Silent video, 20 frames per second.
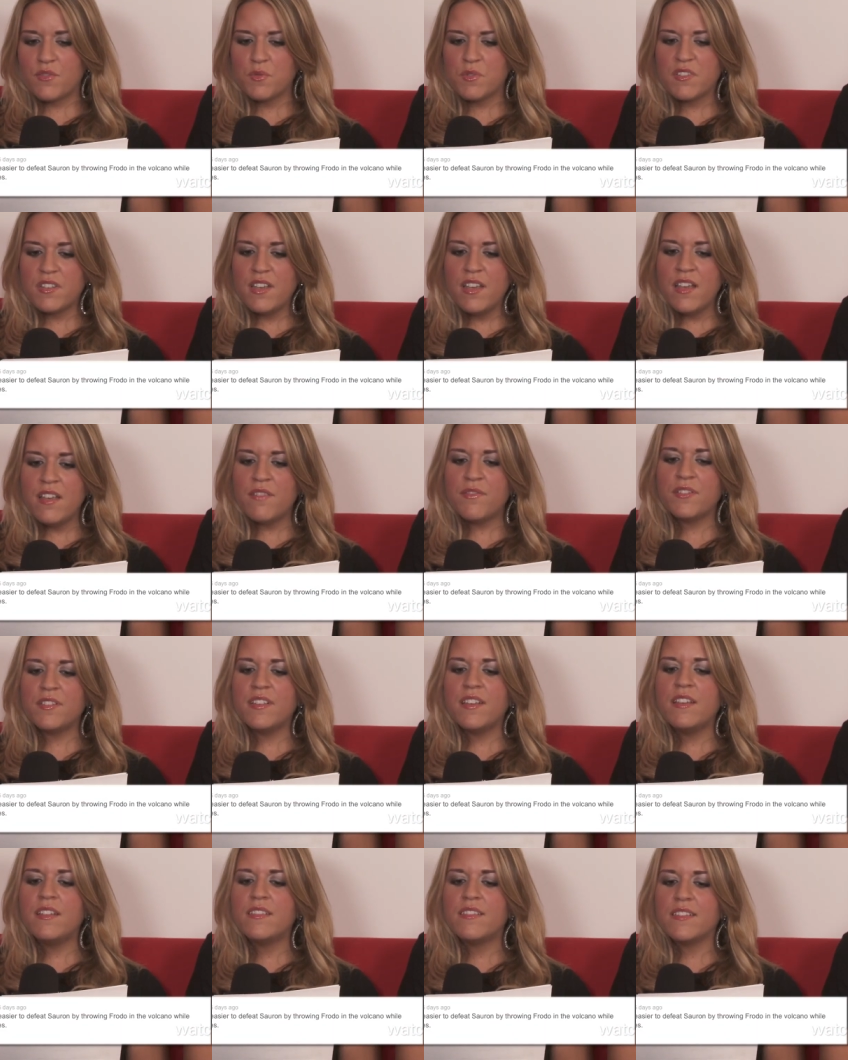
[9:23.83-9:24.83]
it was even
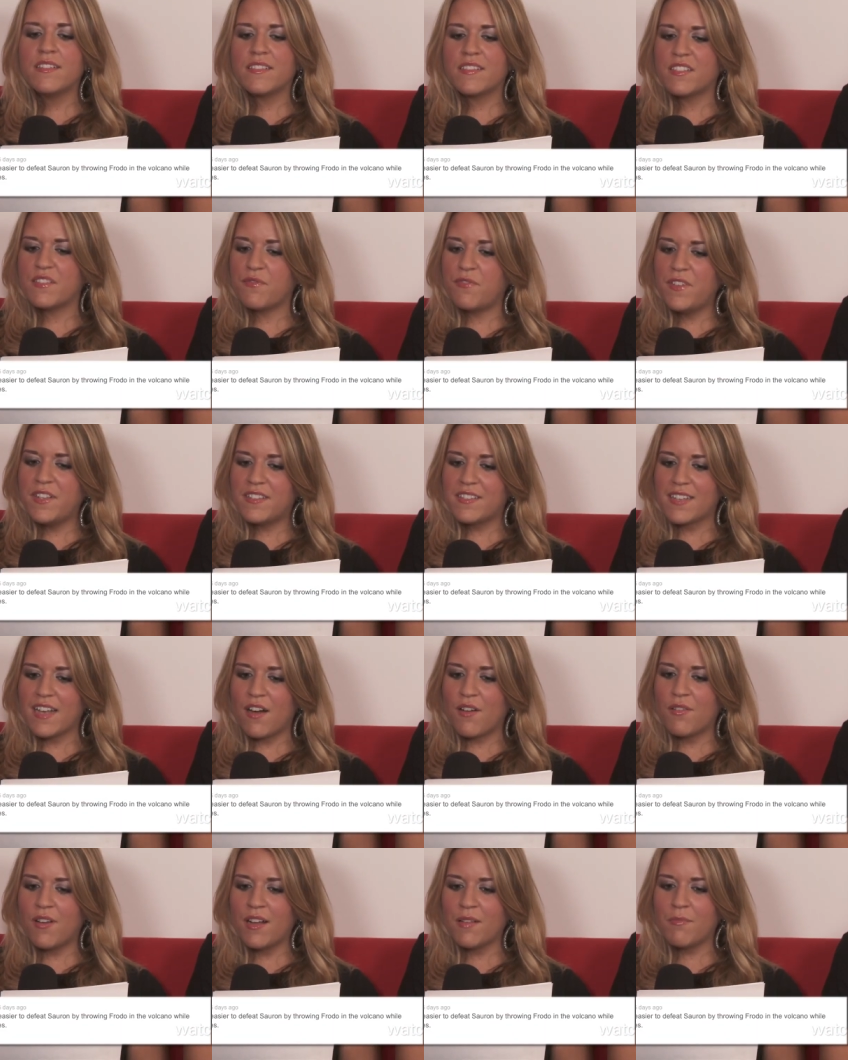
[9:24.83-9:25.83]
easier to defeat
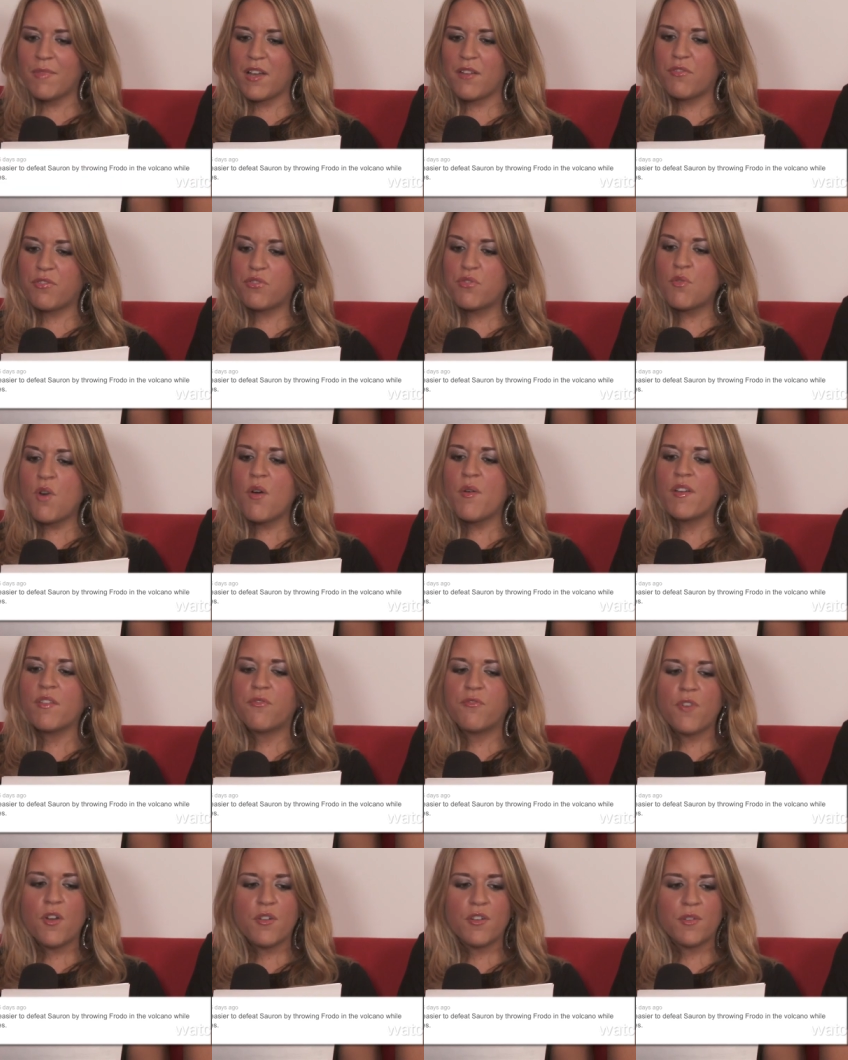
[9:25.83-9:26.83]
Sauron by throwing
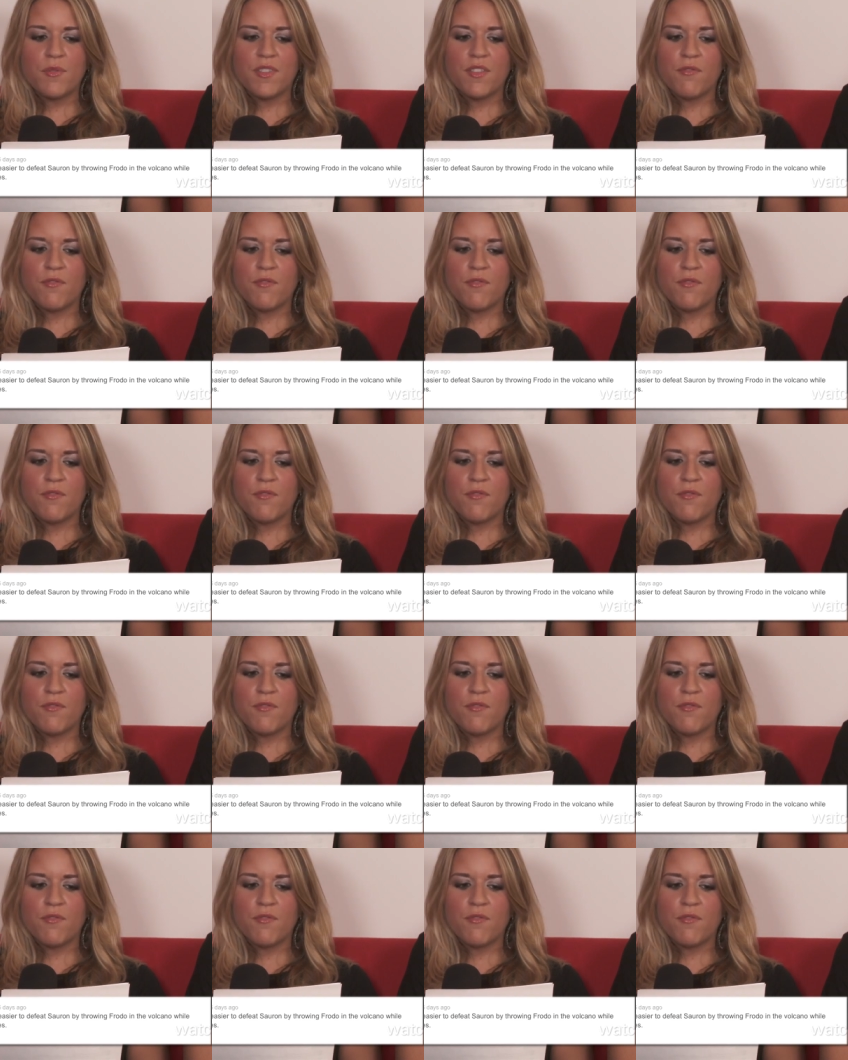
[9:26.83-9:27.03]
Frodo